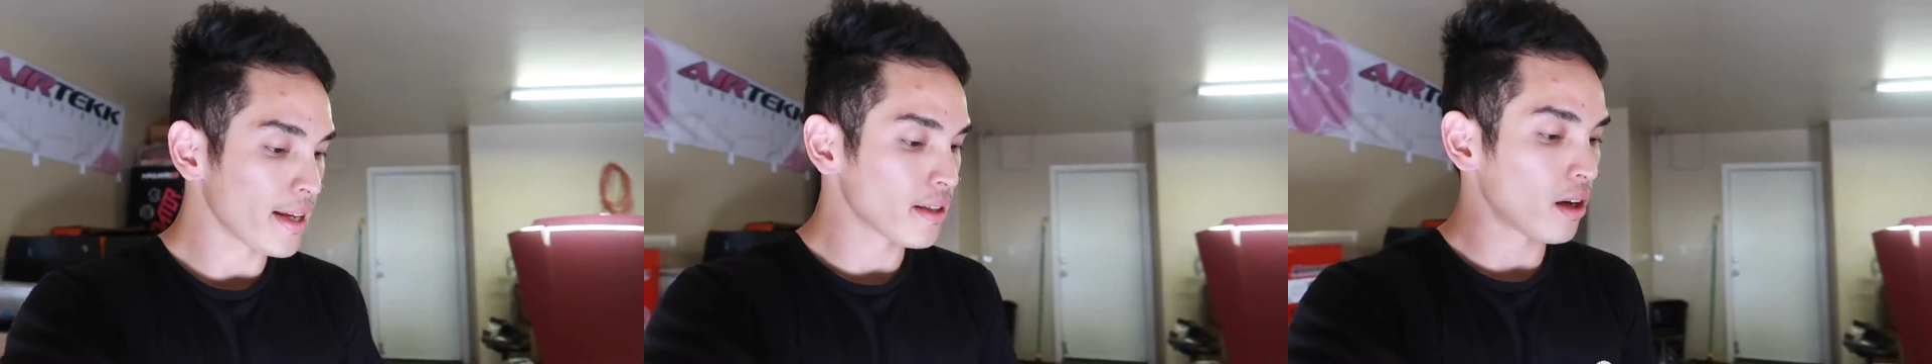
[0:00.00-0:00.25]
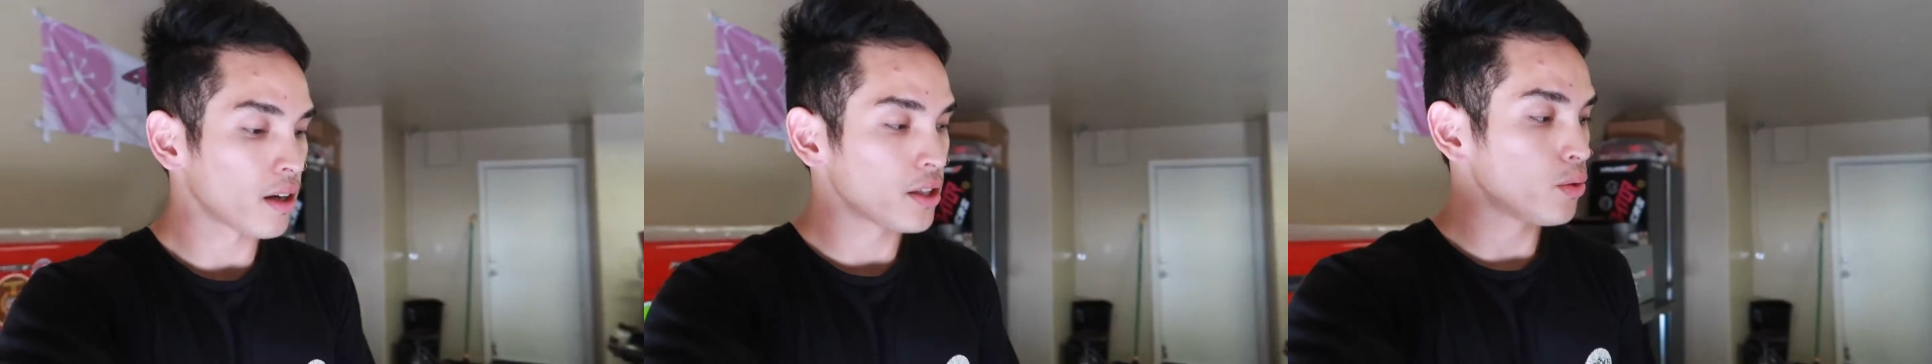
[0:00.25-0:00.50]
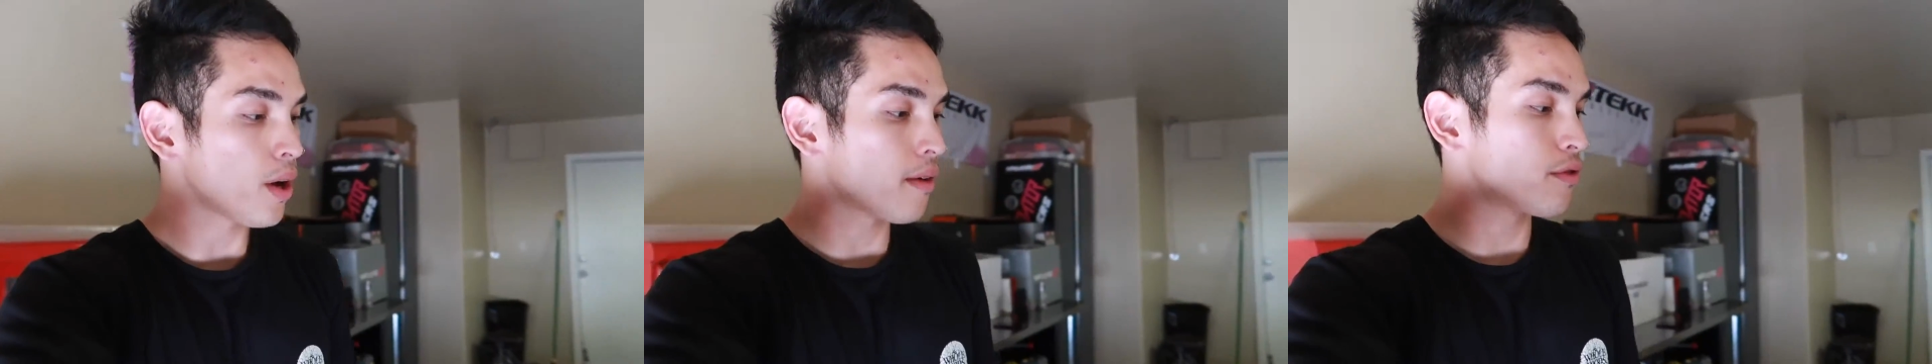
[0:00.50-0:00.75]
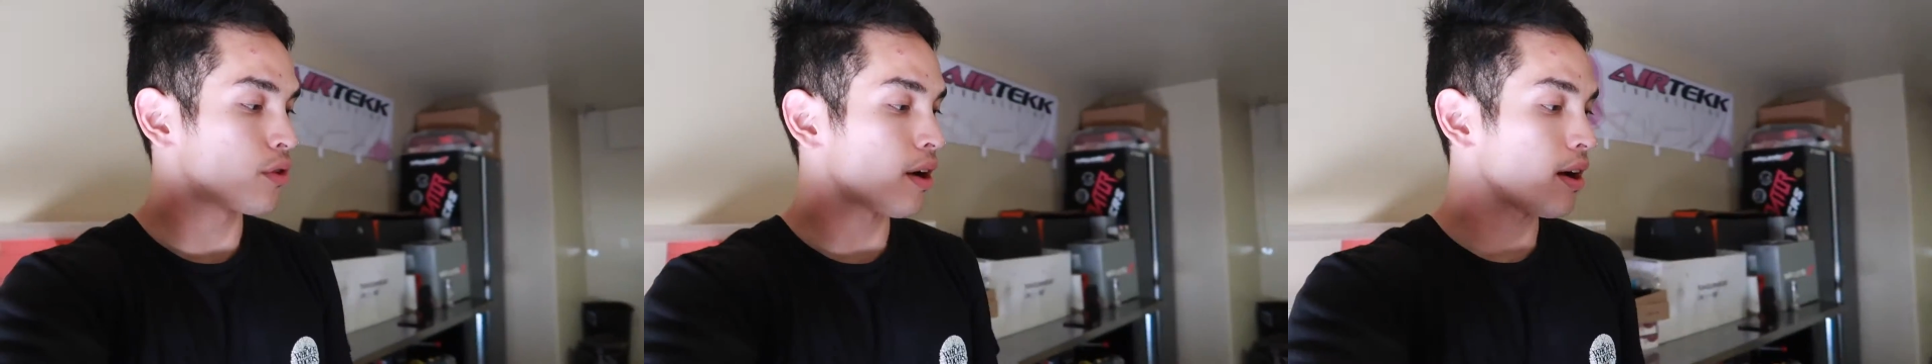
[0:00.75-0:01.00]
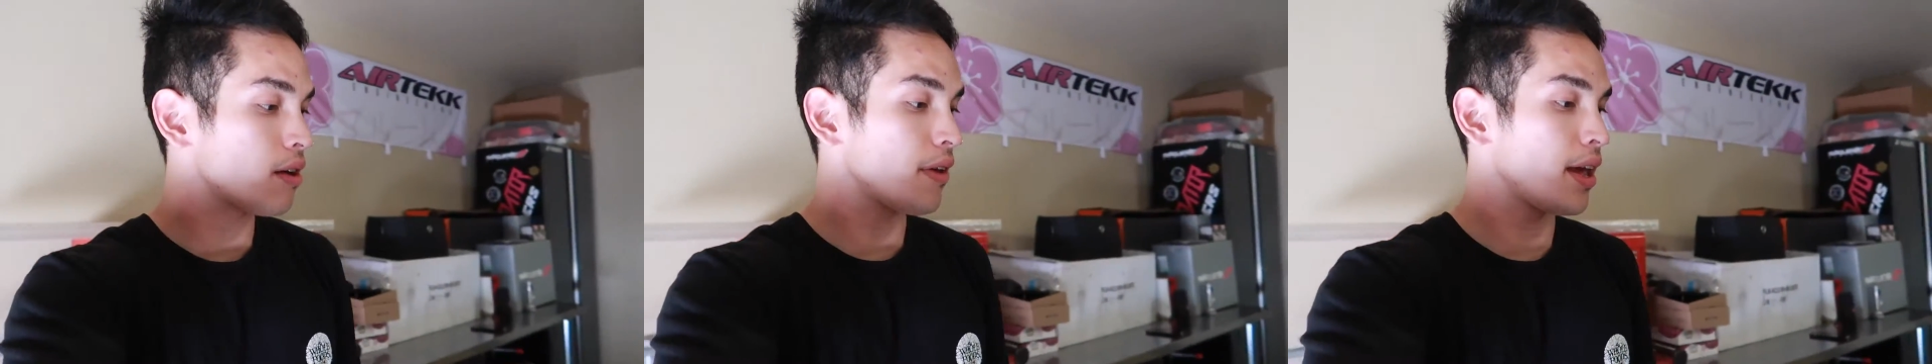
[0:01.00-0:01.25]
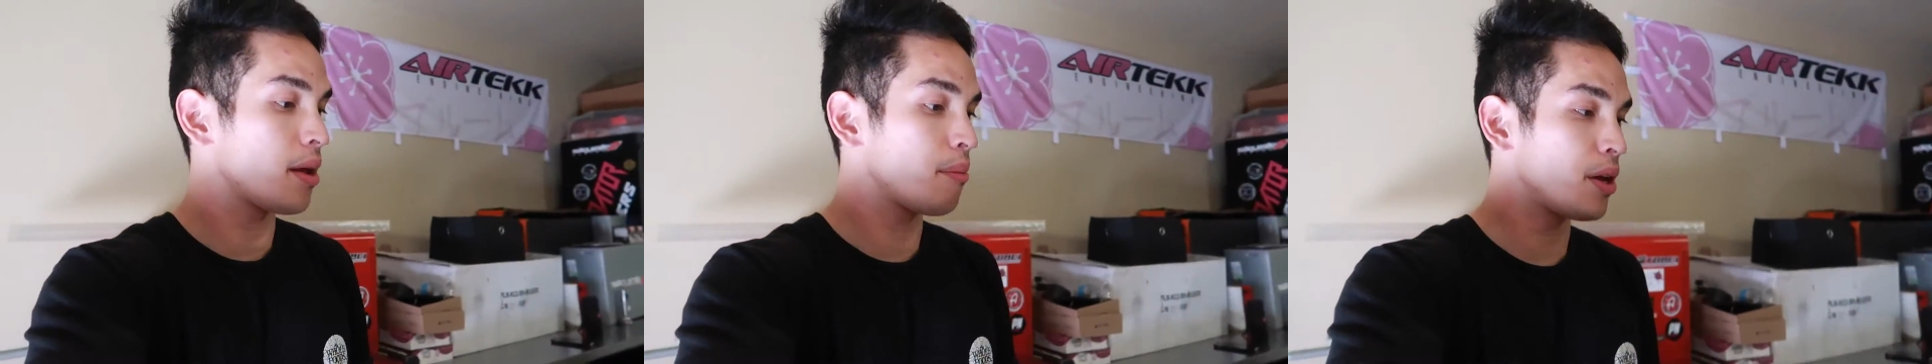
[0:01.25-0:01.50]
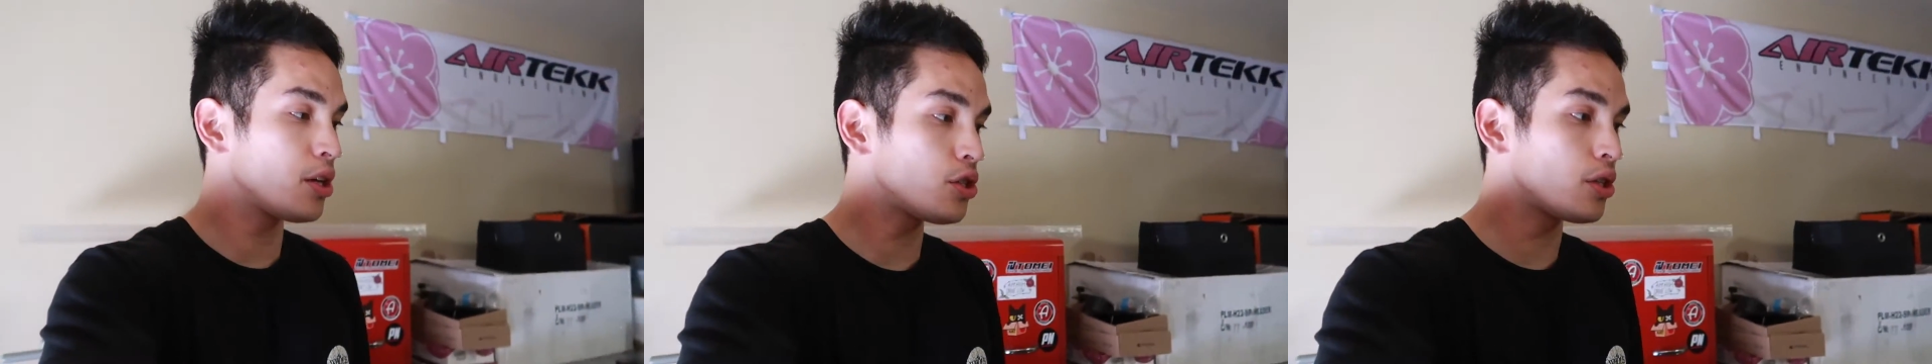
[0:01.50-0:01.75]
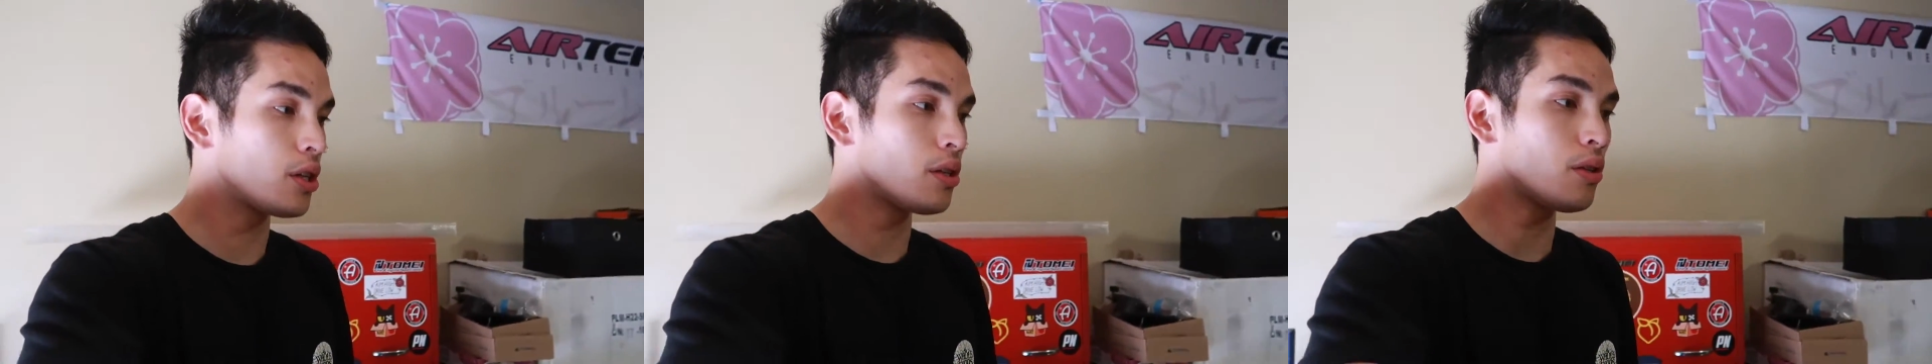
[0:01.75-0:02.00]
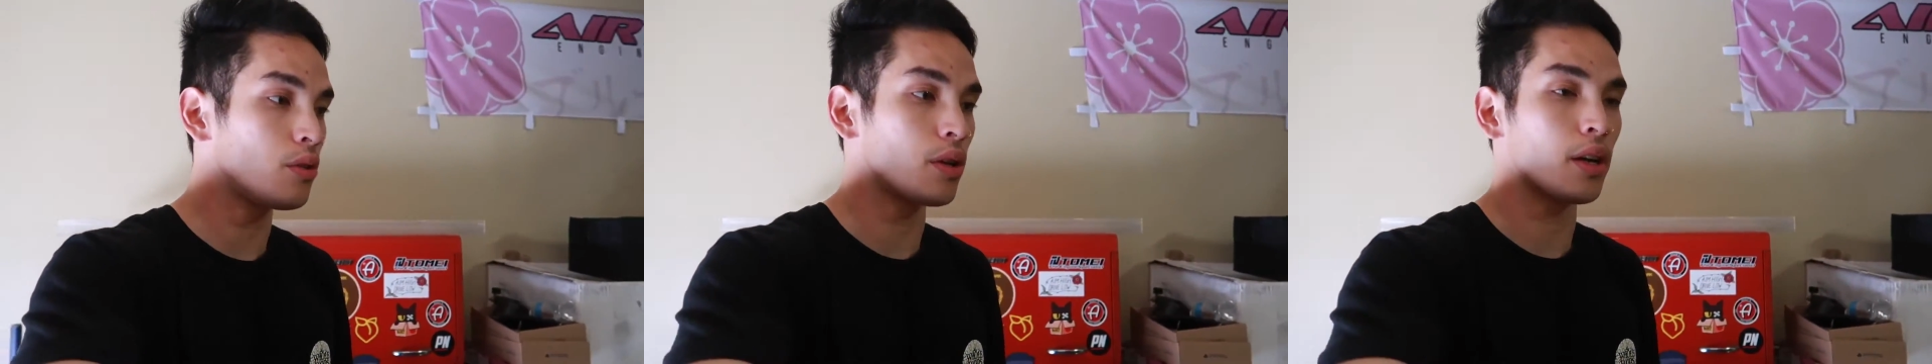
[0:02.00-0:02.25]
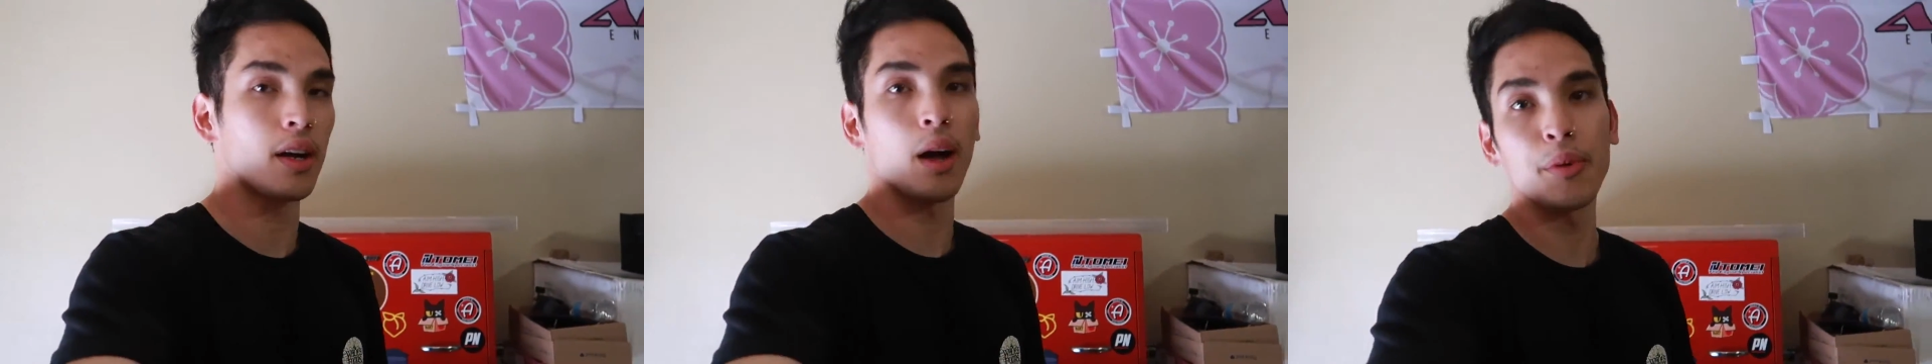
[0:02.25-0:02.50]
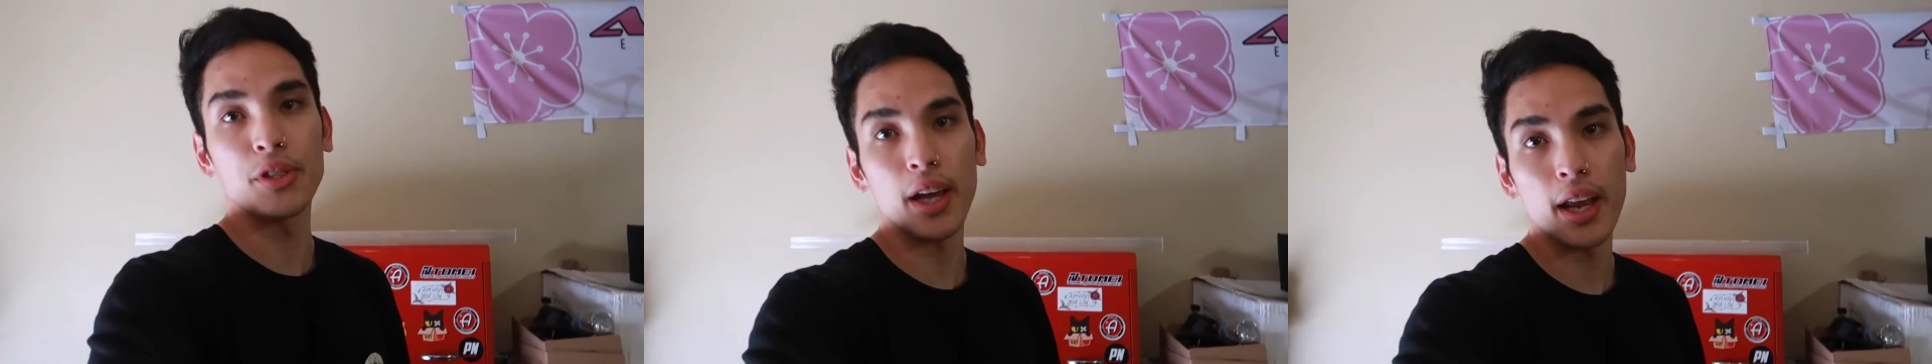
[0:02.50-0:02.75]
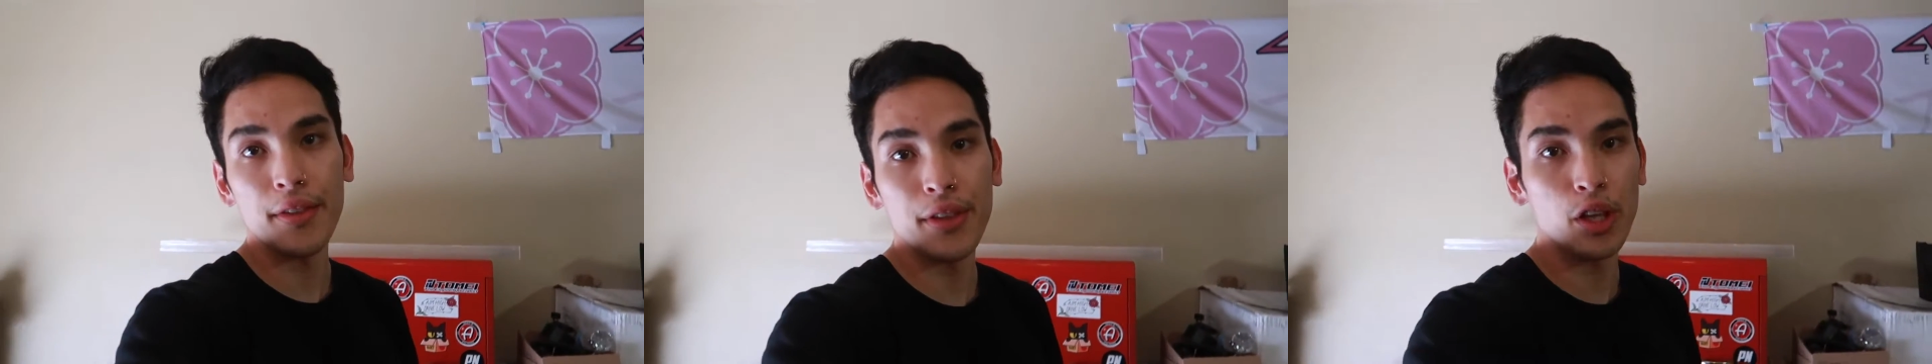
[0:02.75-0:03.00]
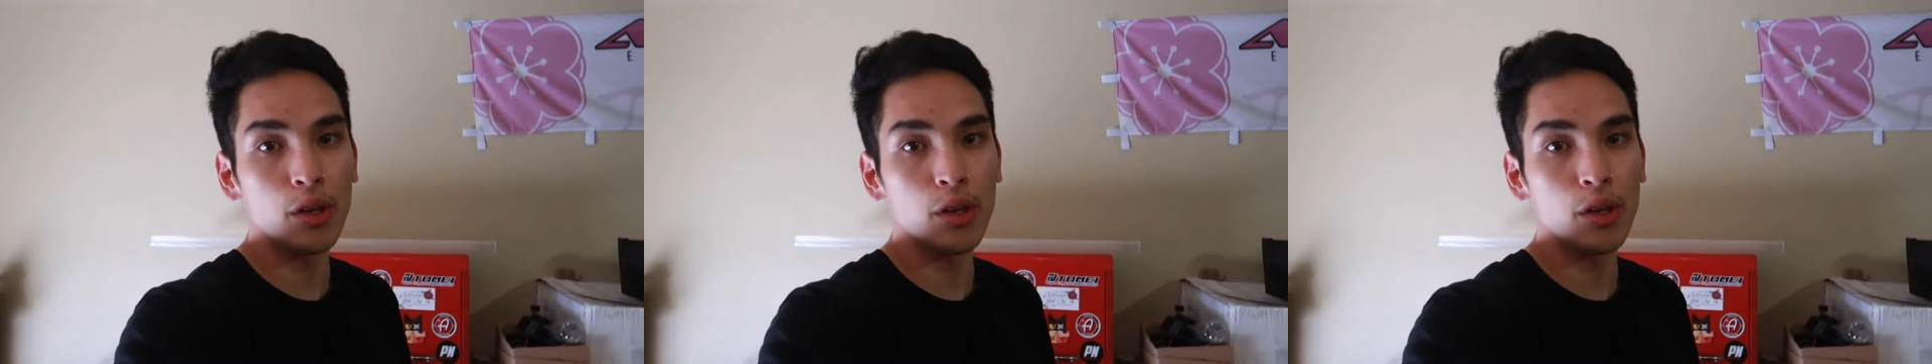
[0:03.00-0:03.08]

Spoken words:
As long as you have drive and ambition, you can accomplish anything